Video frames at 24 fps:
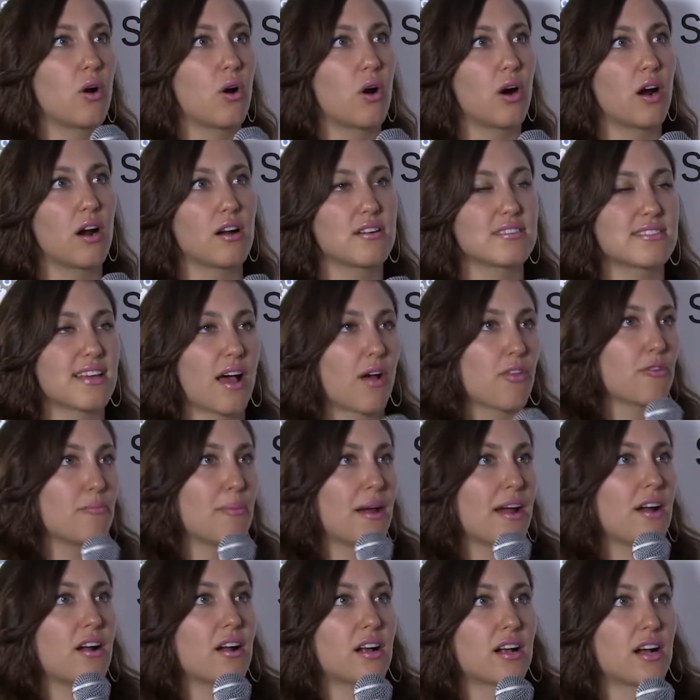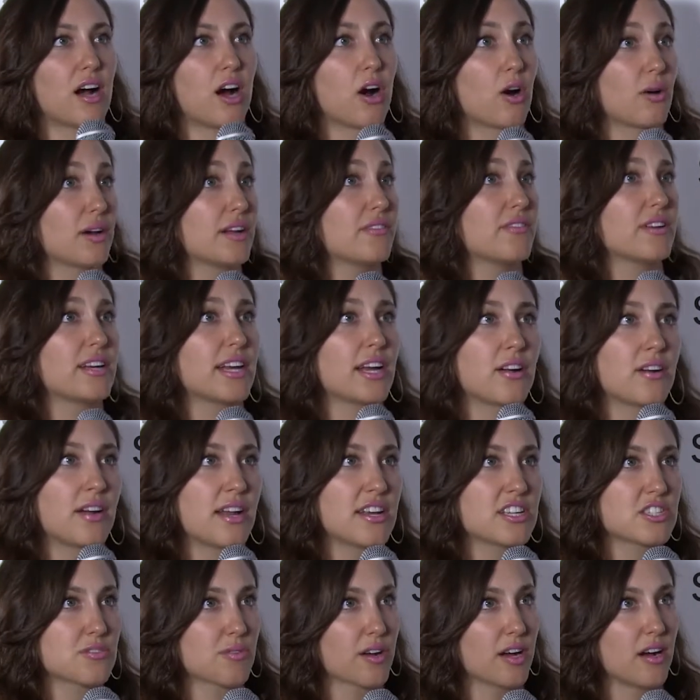or South America or even here in
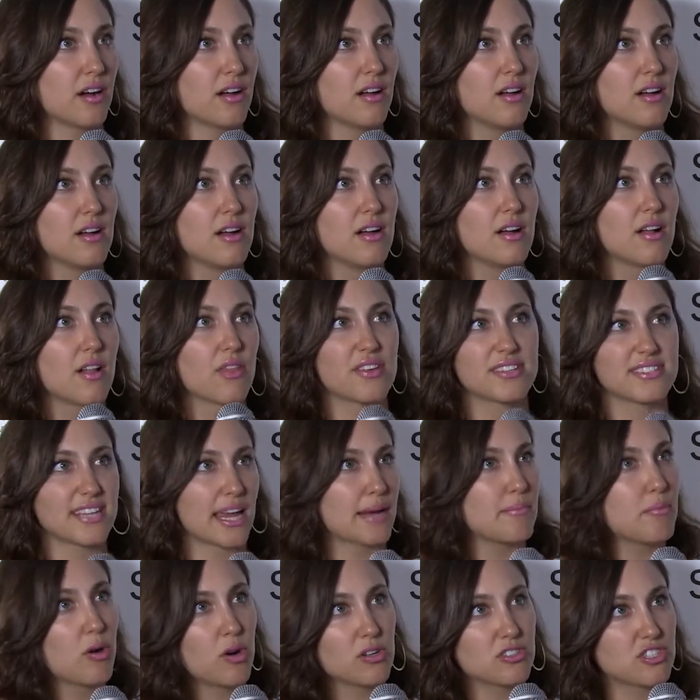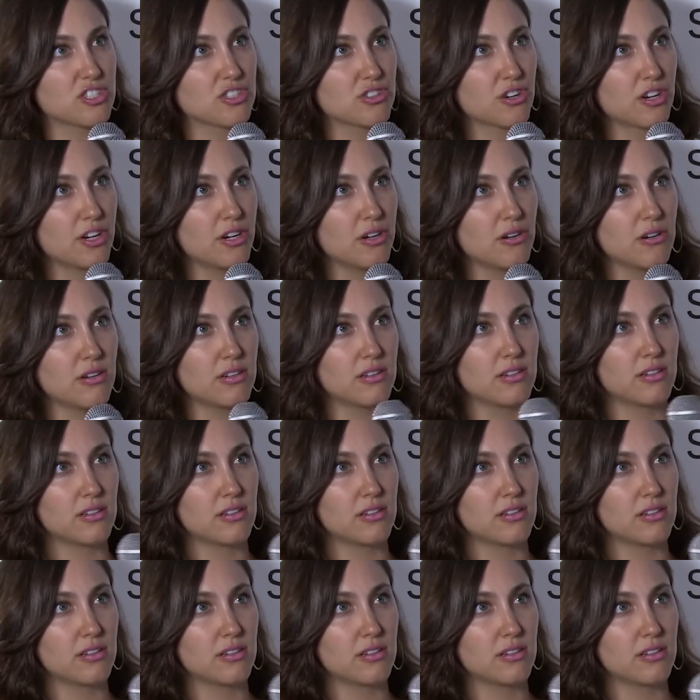Israel, the same holds true?